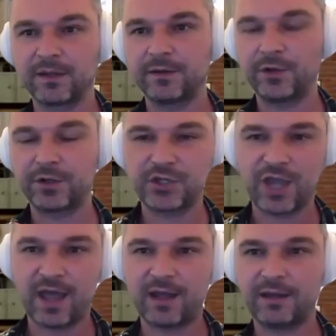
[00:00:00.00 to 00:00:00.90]
your
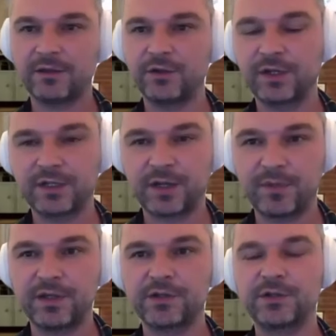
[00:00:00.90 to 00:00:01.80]
chat, your GitHub
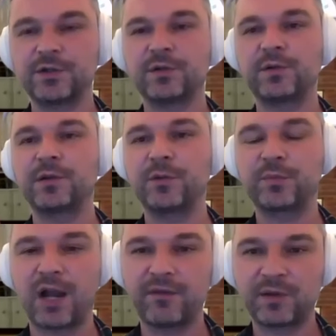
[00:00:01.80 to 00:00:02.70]
issues, your
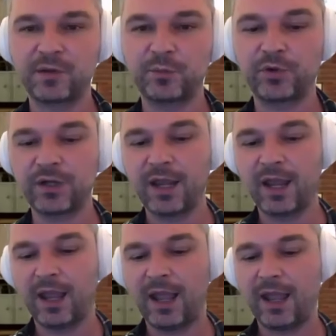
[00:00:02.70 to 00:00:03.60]
private support,
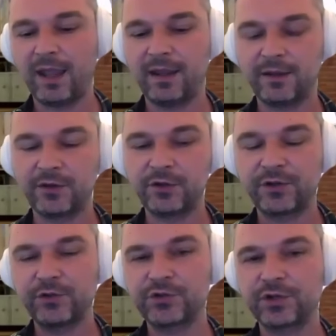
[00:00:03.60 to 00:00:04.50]
and you
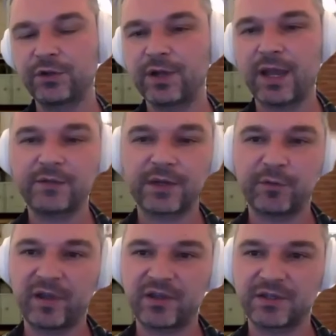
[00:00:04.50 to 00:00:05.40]
should look at the
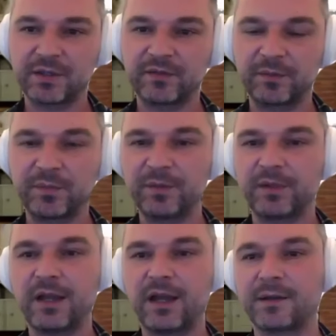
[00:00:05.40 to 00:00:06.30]
questions that
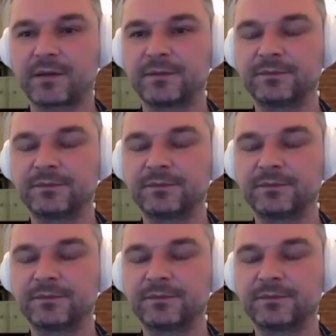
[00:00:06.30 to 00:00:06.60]
people ask.